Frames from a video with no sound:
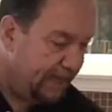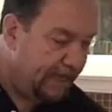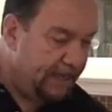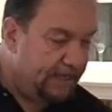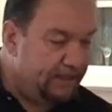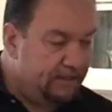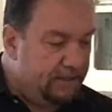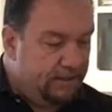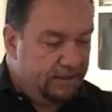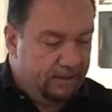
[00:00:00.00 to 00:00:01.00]
and
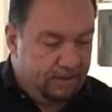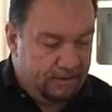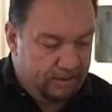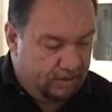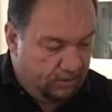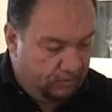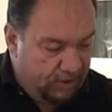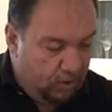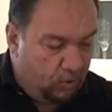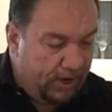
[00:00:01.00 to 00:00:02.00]

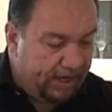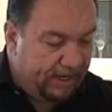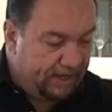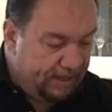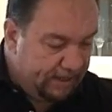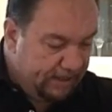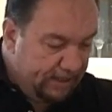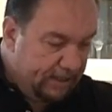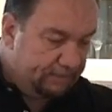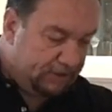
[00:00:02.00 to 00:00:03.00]
real quick,
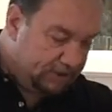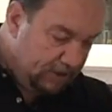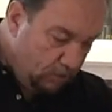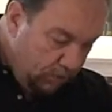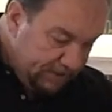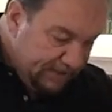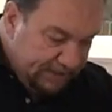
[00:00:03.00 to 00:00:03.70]
I'm just going to whiz